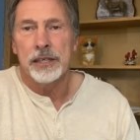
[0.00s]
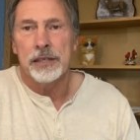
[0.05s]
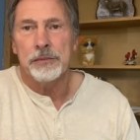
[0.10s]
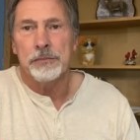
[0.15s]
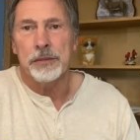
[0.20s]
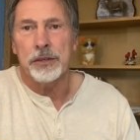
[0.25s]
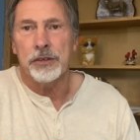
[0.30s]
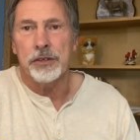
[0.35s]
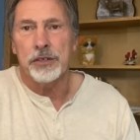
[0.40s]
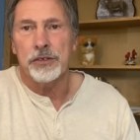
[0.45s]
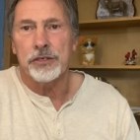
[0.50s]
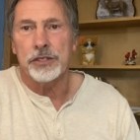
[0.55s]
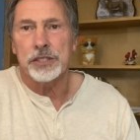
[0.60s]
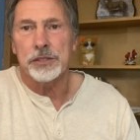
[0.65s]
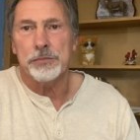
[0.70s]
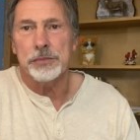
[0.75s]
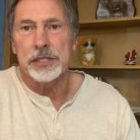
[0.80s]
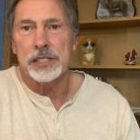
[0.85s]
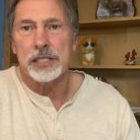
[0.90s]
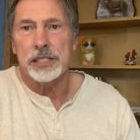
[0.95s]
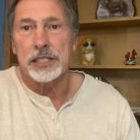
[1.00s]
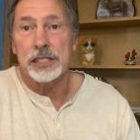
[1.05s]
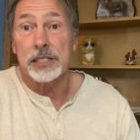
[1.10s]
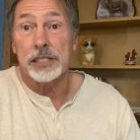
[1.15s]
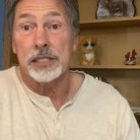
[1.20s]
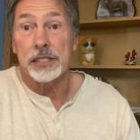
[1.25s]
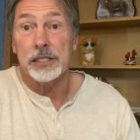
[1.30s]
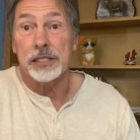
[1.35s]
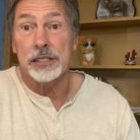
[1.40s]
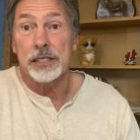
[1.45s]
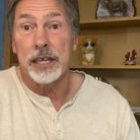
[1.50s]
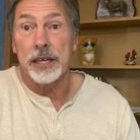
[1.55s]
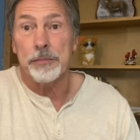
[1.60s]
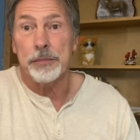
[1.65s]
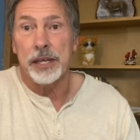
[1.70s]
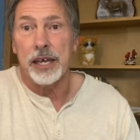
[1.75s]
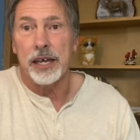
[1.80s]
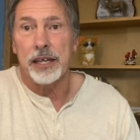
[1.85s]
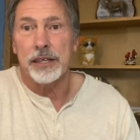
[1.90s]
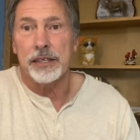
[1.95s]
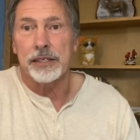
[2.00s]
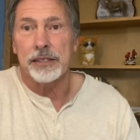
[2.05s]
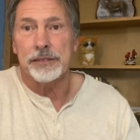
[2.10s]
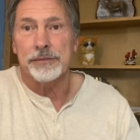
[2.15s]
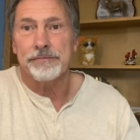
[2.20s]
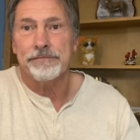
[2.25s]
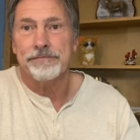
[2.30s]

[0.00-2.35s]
Merry Christmas and Happy Hanukkah.